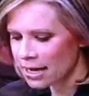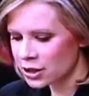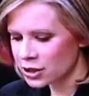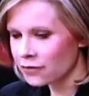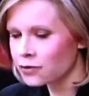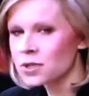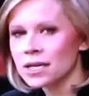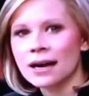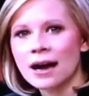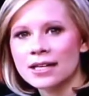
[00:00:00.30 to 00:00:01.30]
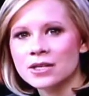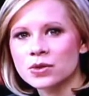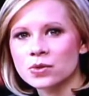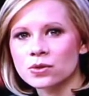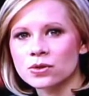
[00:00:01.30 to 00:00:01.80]
Jefferson High
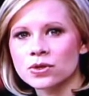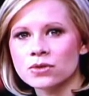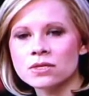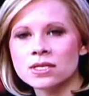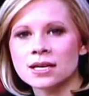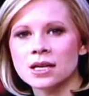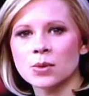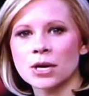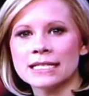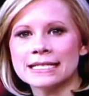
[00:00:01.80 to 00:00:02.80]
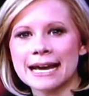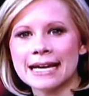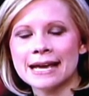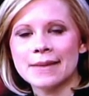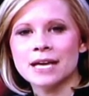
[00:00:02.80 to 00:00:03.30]
School students celebrate a
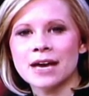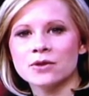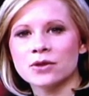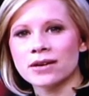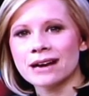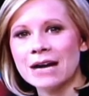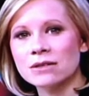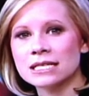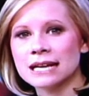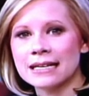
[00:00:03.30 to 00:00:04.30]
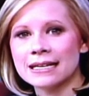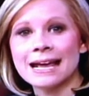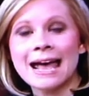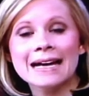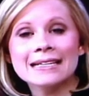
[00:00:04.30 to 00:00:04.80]
day named after their
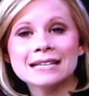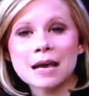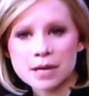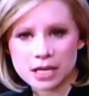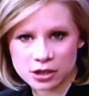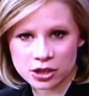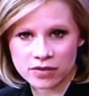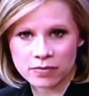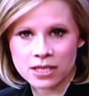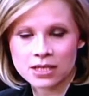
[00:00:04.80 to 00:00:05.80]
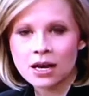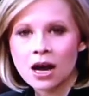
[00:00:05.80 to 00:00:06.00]
outstanding academic achievements.